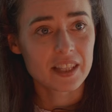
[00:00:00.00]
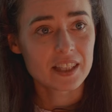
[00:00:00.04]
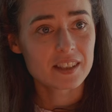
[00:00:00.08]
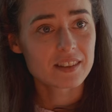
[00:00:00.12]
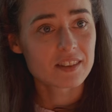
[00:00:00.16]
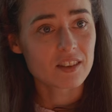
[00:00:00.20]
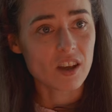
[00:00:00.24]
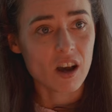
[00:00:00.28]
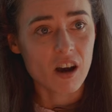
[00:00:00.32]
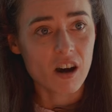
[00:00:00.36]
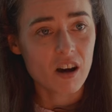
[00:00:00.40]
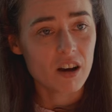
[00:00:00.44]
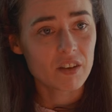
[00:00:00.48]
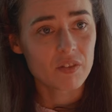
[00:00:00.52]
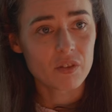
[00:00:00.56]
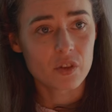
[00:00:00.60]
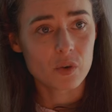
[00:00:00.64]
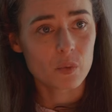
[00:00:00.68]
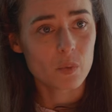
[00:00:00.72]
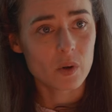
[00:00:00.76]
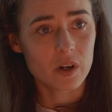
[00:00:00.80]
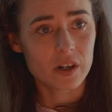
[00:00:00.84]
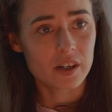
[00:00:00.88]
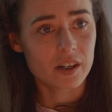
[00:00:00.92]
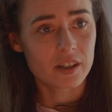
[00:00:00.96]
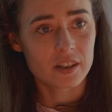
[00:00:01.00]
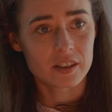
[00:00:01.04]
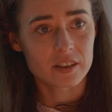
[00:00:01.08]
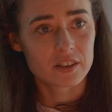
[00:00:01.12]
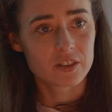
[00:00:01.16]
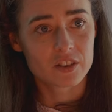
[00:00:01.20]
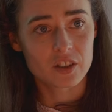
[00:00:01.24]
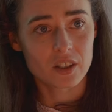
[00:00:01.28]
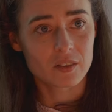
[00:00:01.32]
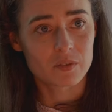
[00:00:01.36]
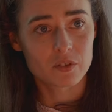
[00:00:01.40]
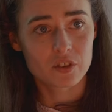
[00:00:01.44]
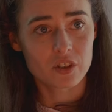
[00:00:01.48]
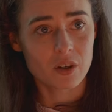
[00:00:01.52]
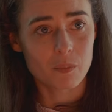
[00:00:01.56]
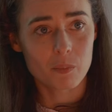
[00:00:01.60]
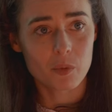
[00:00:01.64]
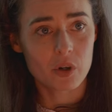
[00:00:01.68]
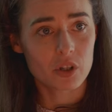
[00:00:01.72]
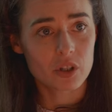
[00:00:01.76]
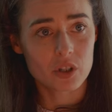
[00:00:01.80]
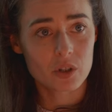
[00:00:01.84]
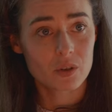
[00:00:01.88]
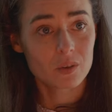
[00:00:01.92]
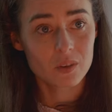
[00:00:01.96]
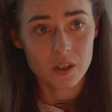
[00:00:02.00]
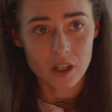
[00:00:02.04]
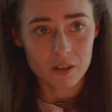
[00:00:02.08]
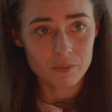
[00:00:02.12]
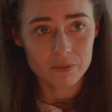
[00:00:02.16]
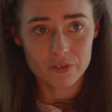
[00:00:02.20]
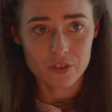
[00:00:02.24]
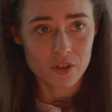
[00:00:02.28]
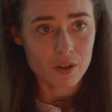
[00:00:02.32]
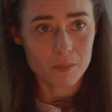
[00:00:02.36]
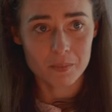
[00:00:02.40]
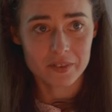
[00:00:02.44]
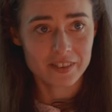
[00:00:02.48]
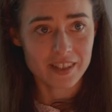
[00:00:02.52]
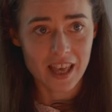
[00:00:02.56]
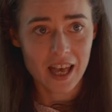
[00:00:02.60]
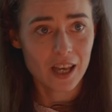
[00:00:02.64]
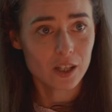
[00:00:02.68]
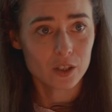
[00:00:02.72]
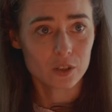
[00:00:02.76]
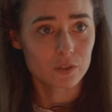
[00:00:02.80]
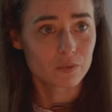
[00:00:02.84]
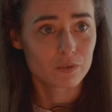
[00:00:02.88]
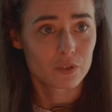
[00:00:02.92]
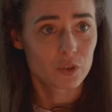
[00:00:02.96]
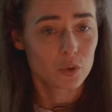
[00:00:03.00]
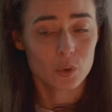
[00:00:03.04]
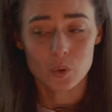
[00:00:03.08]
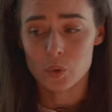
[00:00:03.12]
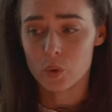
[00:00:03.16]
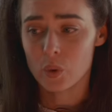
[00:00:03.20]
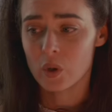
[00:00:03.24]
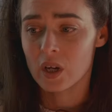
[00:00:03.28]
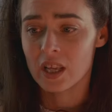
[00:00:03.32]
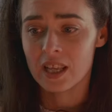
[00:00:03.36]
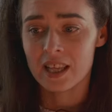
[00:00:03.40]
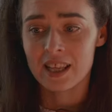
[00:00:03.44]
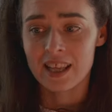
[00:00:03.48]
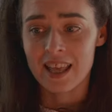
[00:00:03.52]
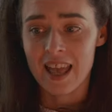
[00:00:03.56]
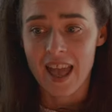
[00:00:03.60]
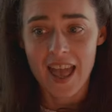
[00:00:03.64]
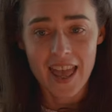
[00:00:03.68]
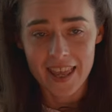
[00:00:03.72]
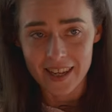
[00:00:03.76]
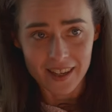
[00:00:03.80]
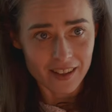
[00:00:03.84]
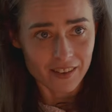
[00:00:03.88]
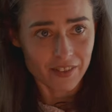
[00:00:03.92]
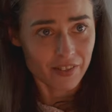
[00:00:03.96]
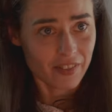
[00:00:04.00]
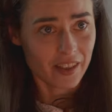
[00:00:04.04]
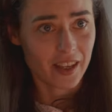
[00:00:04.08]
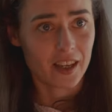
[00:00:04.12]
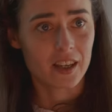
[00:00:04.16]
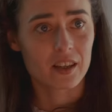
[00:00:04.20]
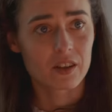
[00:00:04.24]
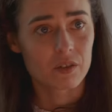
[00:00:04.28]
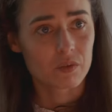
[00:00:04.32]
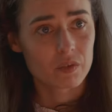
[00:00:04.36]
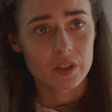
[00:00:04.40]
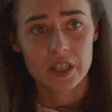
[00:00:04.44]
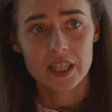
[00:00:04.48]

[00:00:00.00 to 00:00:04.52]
these aren't the words of someone who loves themselves or anything,